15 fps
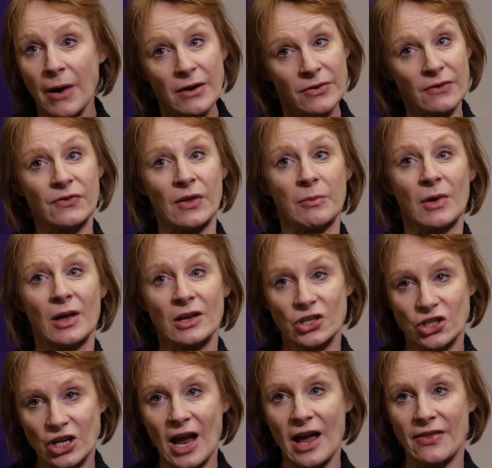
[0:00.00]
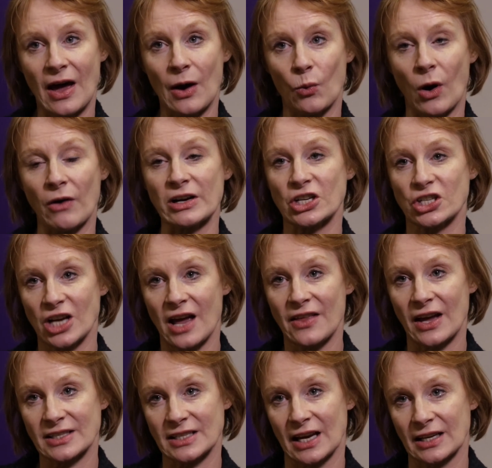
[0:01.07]
Both of them share that worry,
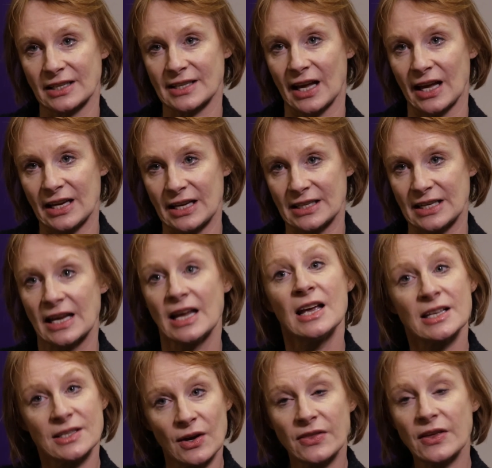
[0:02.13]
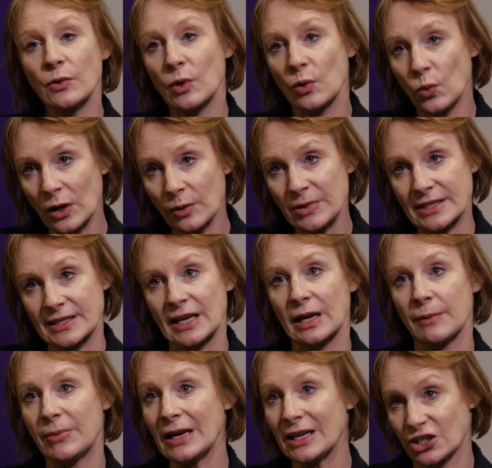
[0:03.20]
share that anxiety. So I think we will be
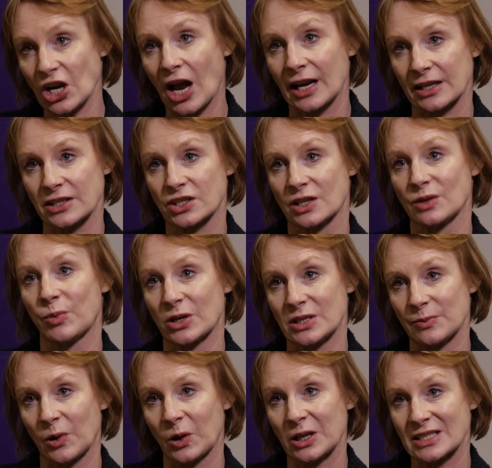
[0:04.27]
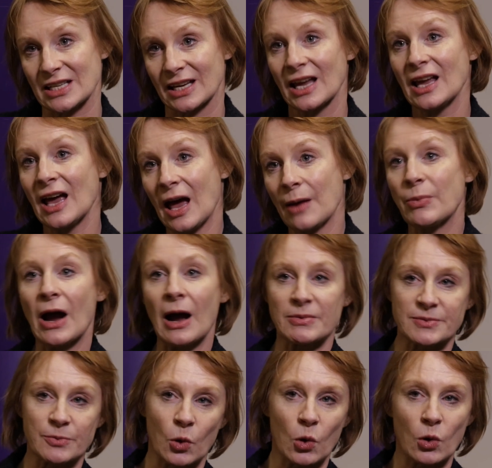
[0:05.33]
seeing a big challenge to the body politic and
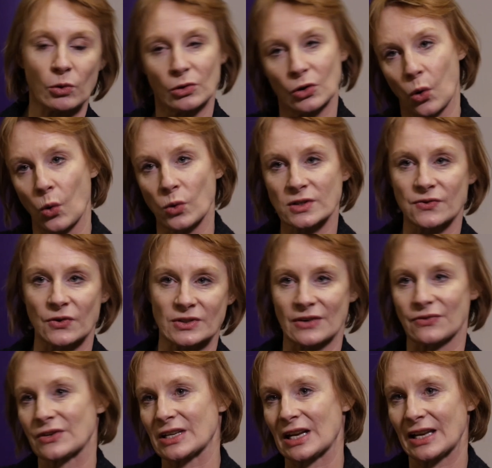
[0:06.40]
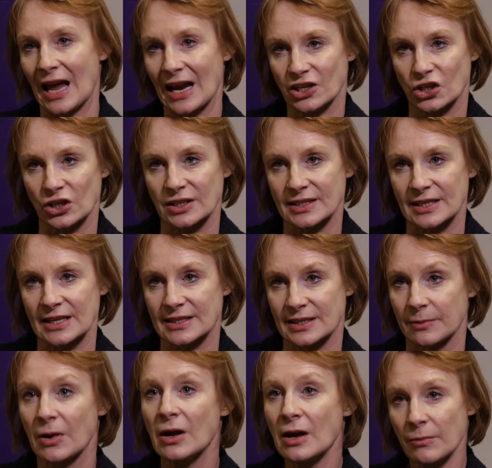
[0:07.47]
perhaps more calls for a different election
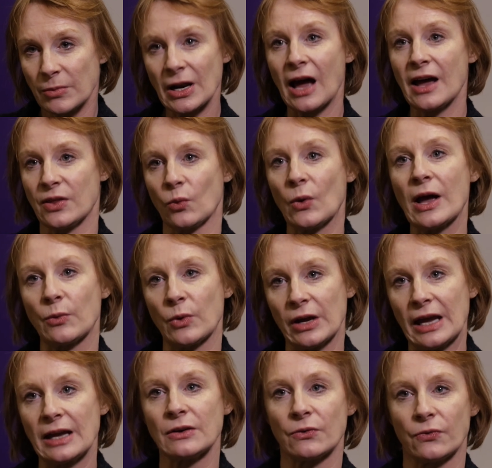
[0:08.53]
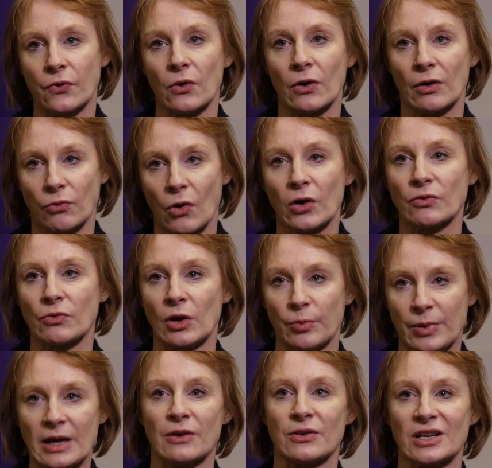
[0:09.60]
system. But either way, we're in for a rock and
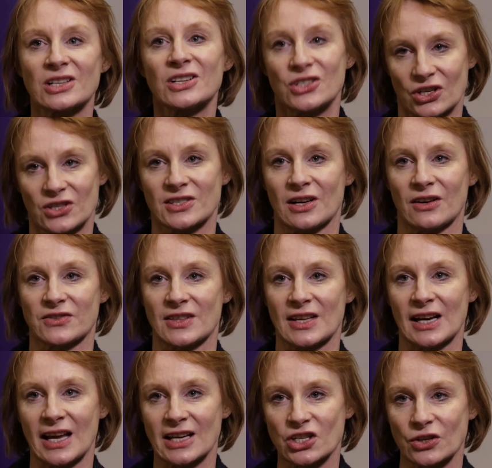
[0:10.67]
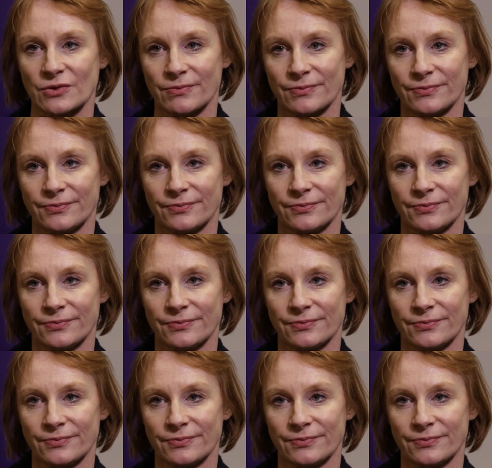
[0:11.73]
roll period just after the election.